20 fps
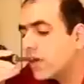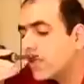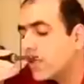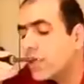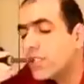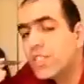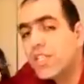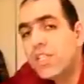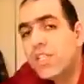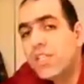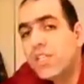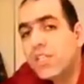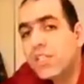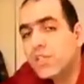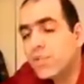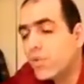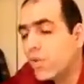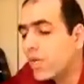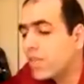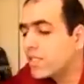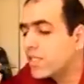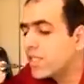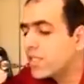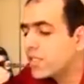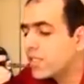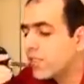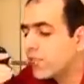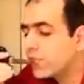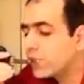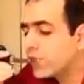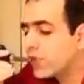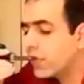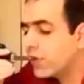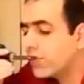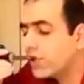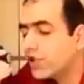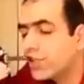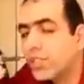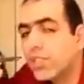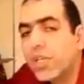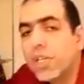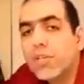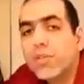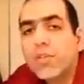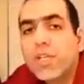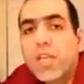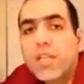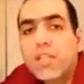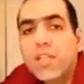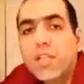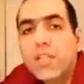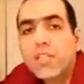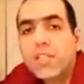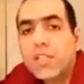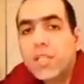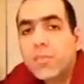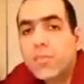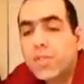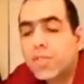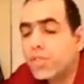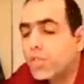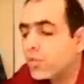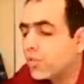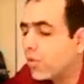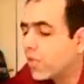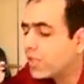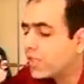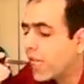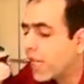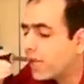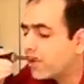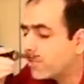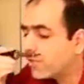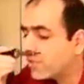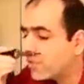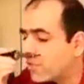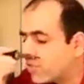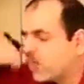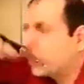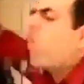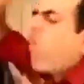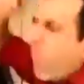The skin here is quite sensitive to temperature and you can tell the temperature quite accurately.